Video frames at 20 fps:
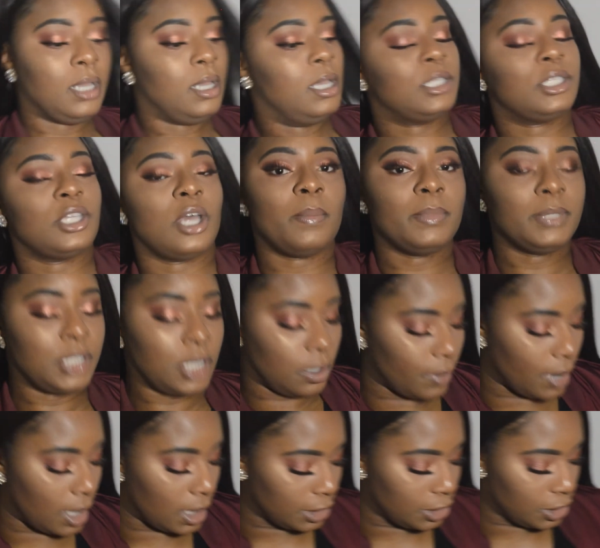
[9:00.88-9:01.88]
So I'm gonna turn
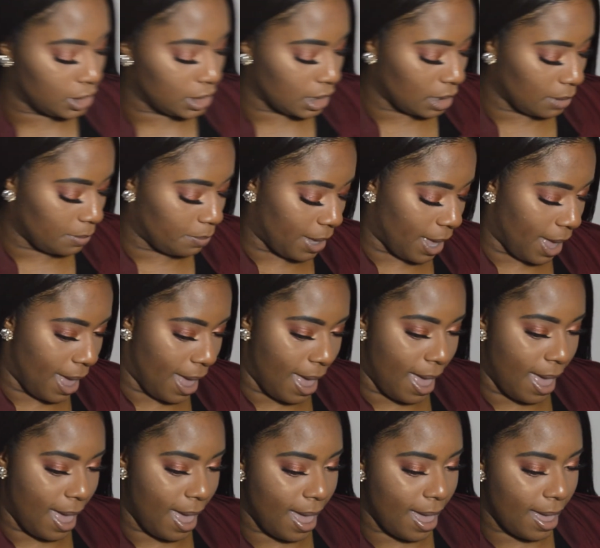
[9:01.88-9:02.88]
around and let you see the
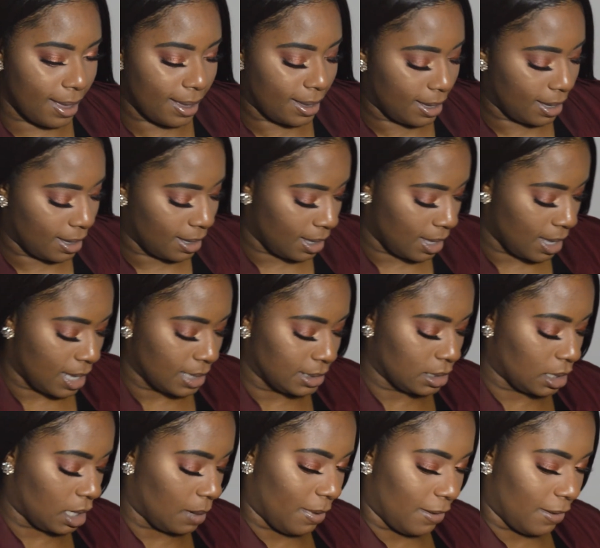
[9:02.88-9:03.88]
back. Still got my